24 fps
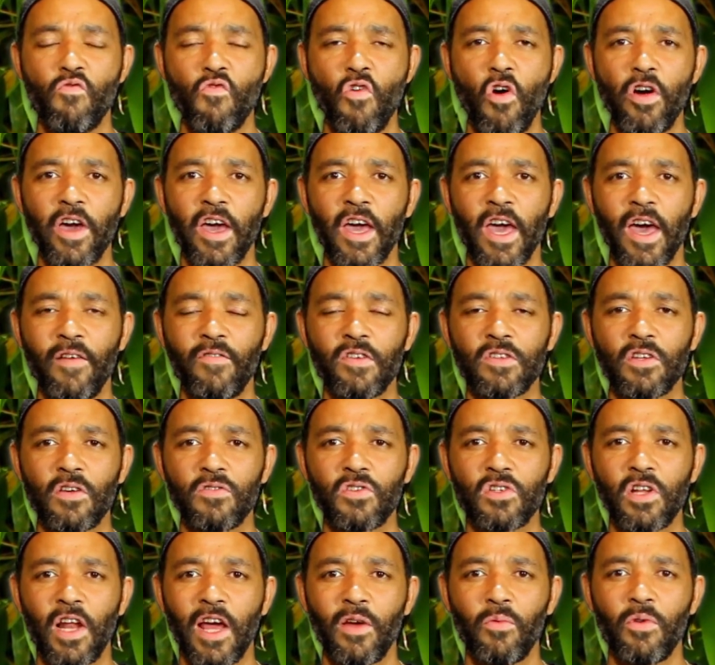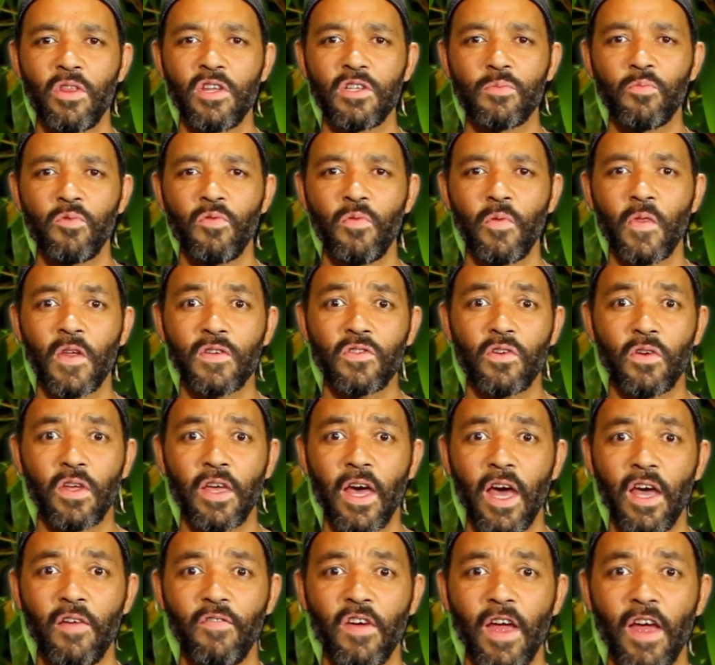rocking ever so slightly with this movement. That's
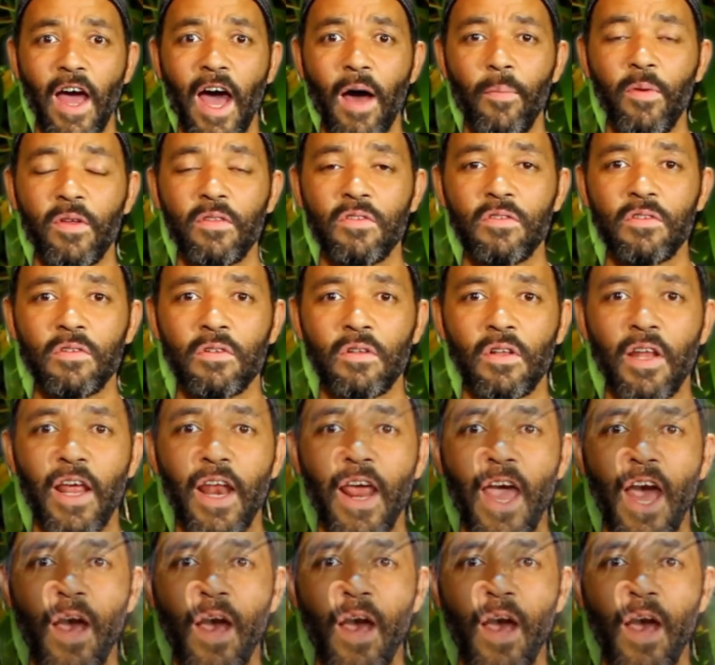okay. If it happens, let it